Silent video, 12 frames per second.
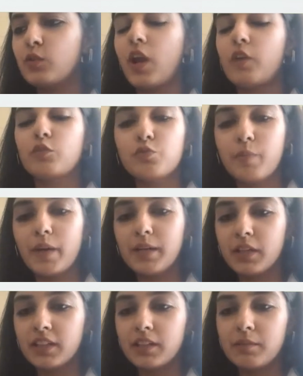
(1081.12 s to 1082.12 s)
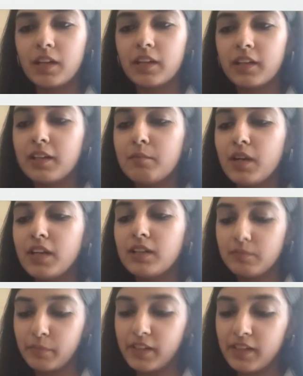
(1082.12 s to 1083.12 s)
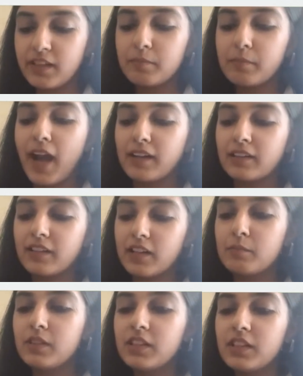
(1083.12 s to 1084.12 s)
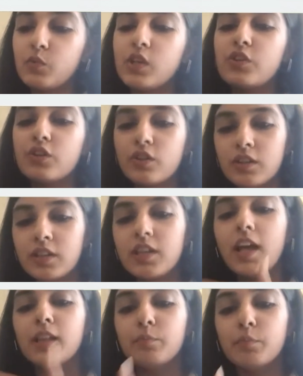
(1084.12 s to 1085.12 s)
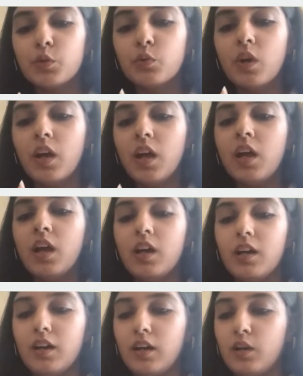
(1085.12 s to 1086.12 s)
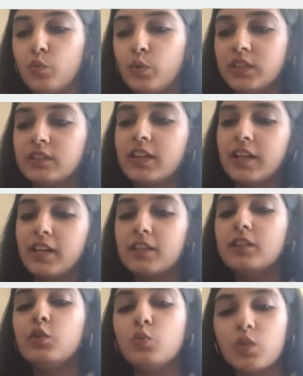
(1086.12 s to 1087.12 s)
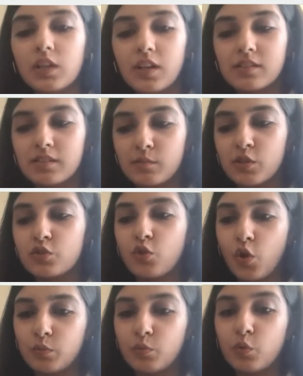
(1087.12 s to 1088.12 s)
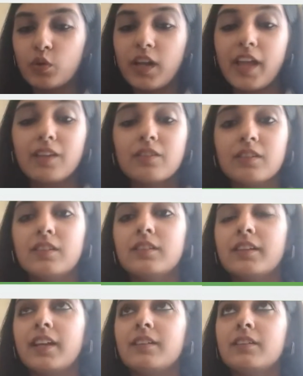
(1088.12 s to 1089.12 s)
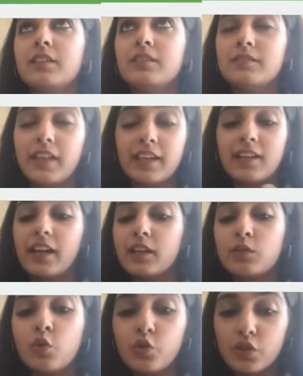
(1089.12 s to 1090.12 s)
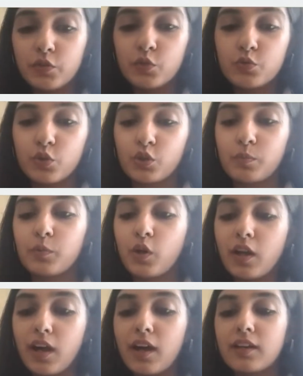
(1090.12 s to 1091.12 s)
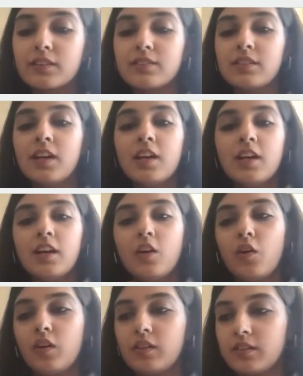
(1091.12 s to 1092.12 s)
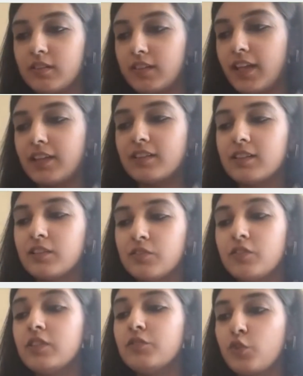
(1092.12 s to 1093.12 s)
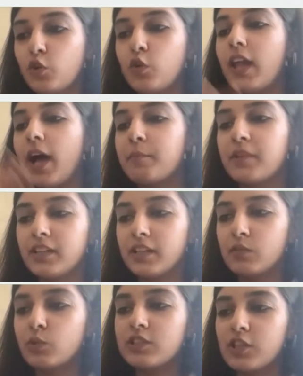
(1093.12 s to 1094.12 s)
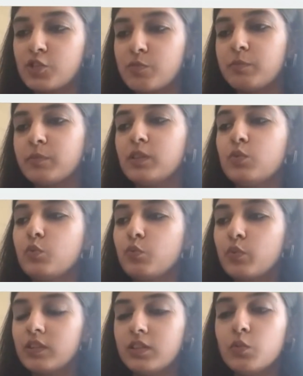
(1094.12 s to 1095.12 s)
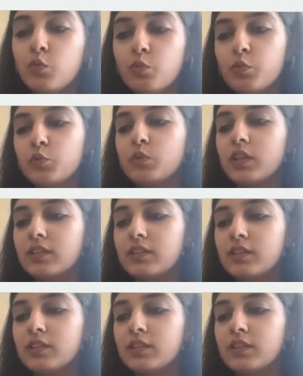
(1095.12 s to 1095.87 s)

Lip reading: have to spend money in marketing, but building brand credibility will really help you with getting newer customers on board, like getting good reviews on your products, or like even if you're collaborating with such people with whom you can,